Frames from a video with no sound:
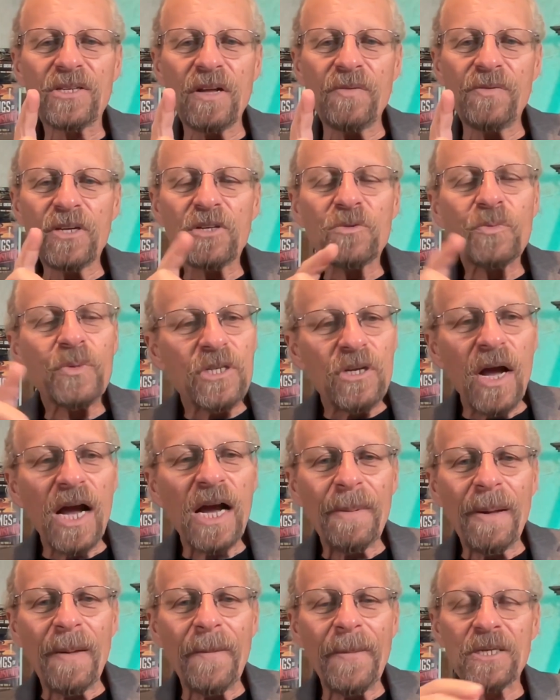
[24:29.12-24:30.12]
and this, we
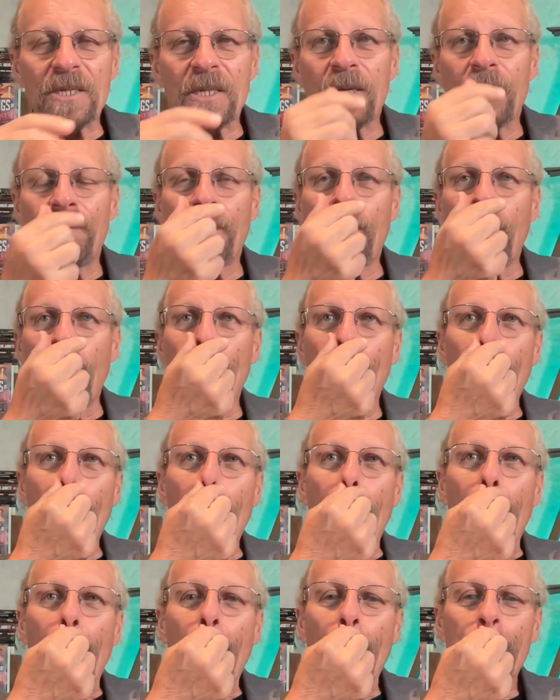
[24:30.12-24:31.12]
talk about this in the film.
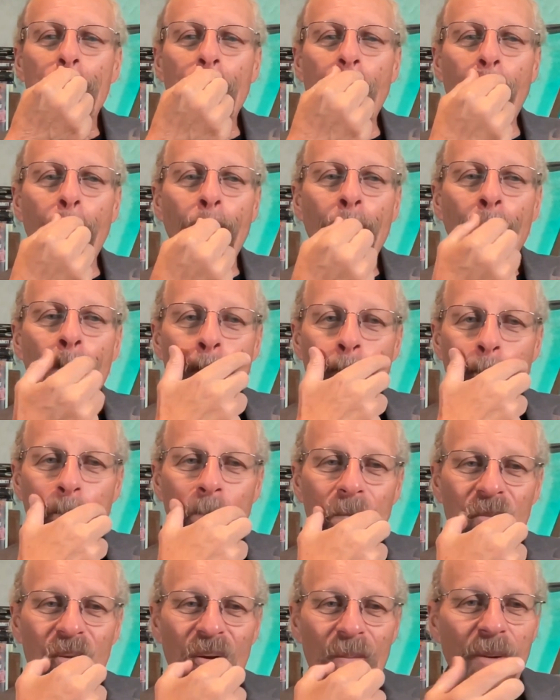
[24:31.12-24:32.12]
So
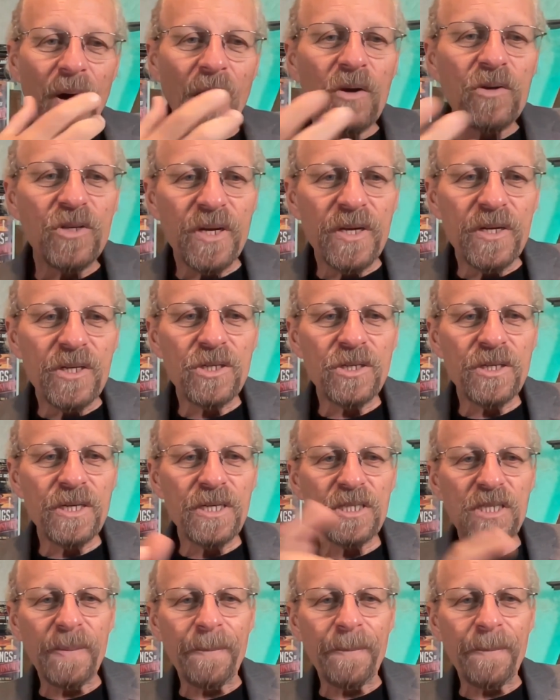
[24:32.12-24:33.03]
Moses sees the